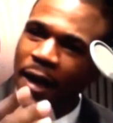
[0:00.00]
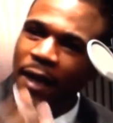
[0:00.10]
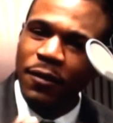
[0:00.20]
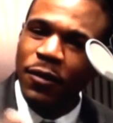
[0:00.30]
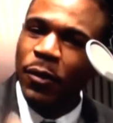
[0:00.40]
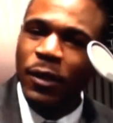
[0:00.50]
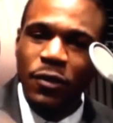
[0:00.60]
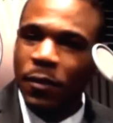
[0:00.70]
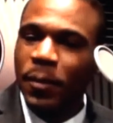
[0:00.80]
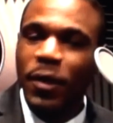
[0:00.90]
And you know, he
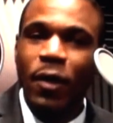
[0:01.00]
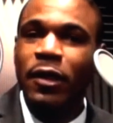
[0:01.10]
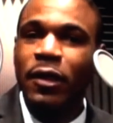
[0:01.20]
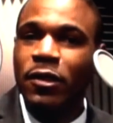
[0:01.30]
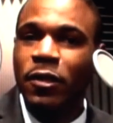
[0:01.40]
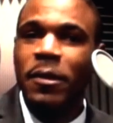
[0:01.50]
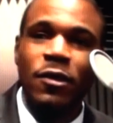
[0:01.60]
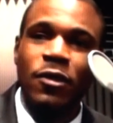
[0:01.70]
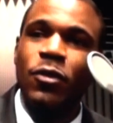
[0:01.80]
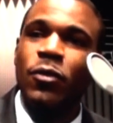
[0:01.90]
took me on. He took me
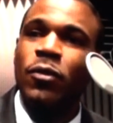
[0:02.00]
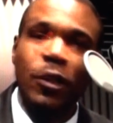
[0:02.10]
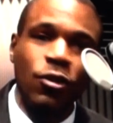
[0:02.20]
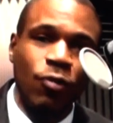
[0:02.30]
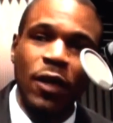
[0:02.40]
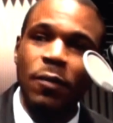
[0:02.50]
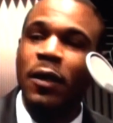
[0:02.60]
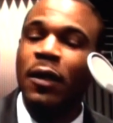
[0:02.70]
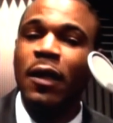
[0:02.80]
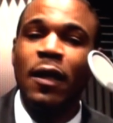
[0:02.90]
as a student. He trained
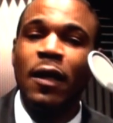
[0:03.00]
me.